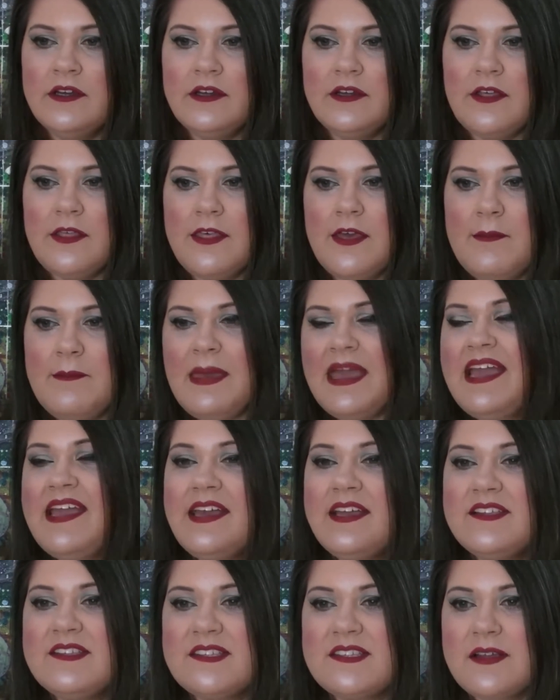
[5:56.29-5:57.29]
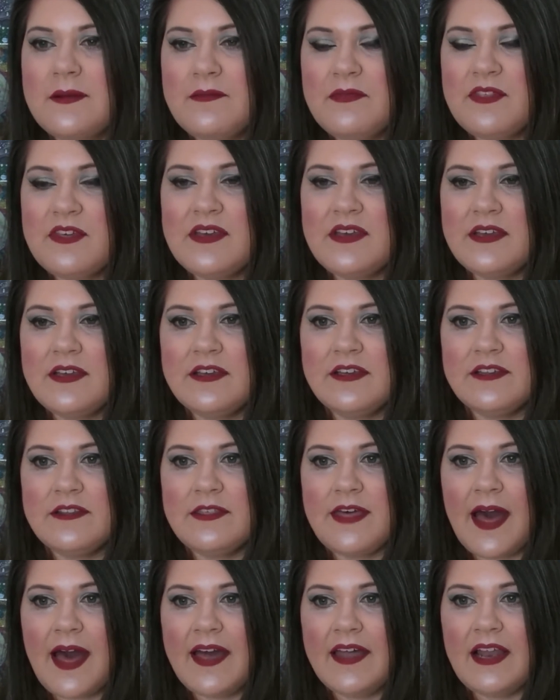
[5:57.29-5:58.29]
They make it something
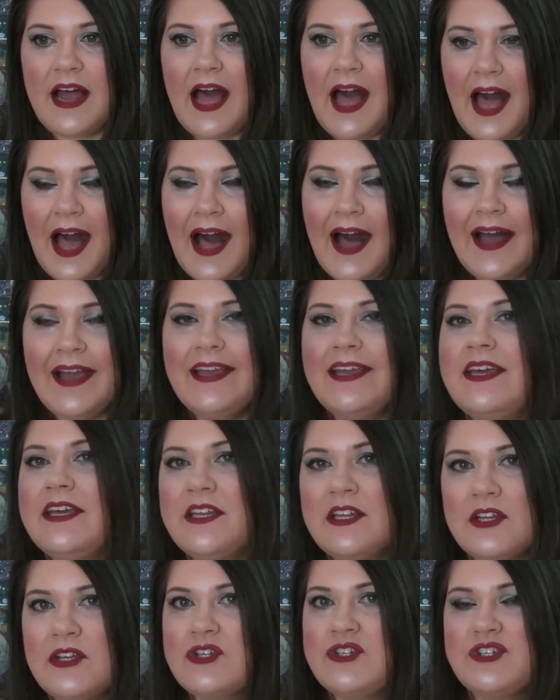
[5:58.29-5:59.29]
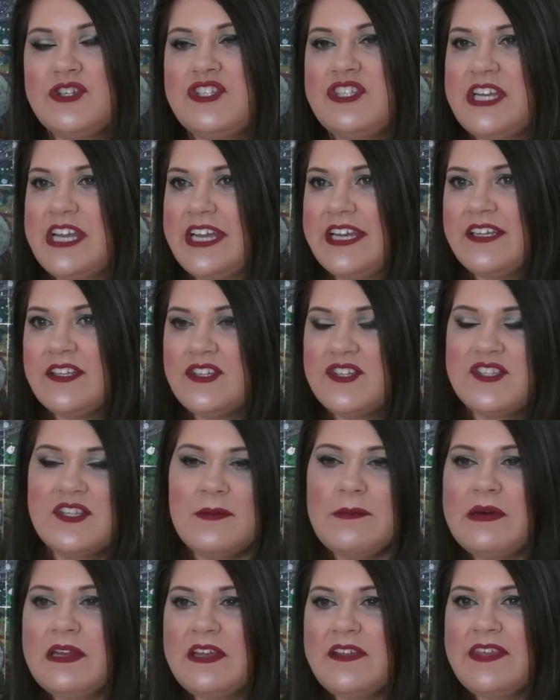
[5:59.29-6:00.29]
that I can understand.
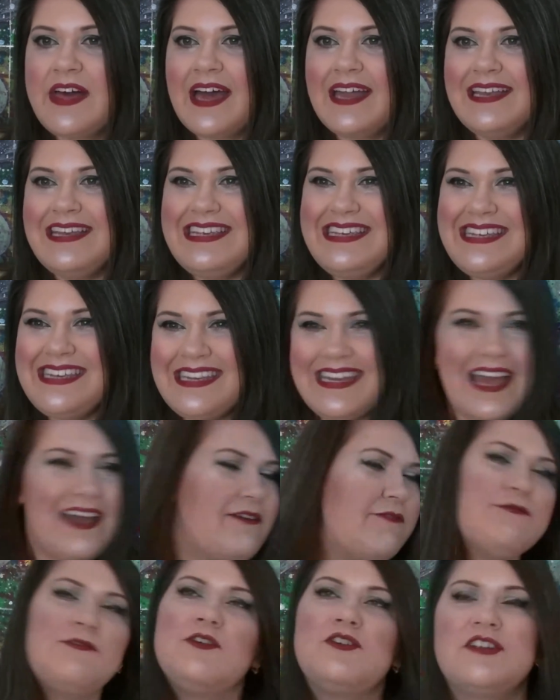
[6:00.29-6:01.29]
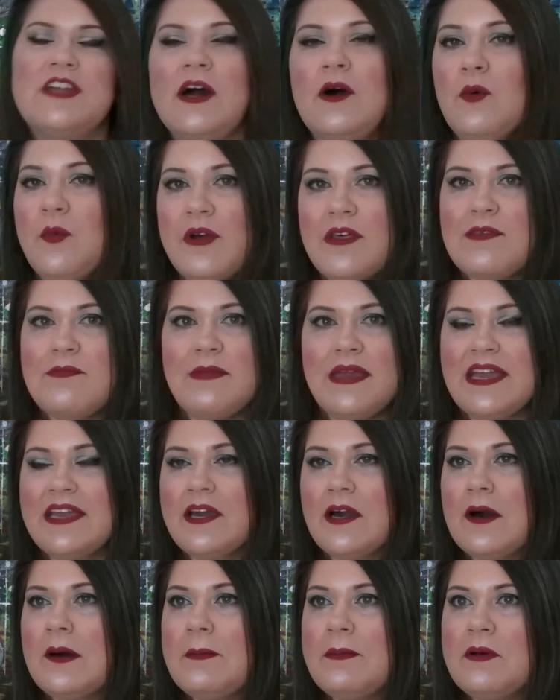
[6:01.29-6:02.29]
Somebody that never dealt with
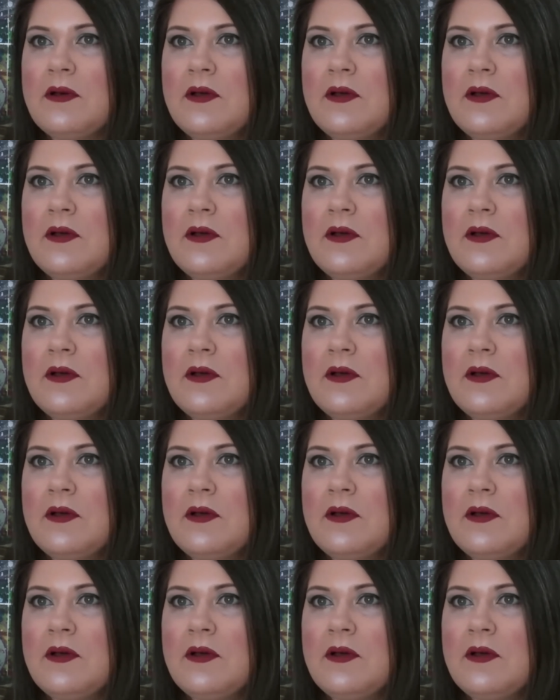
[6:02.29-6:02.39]
makeup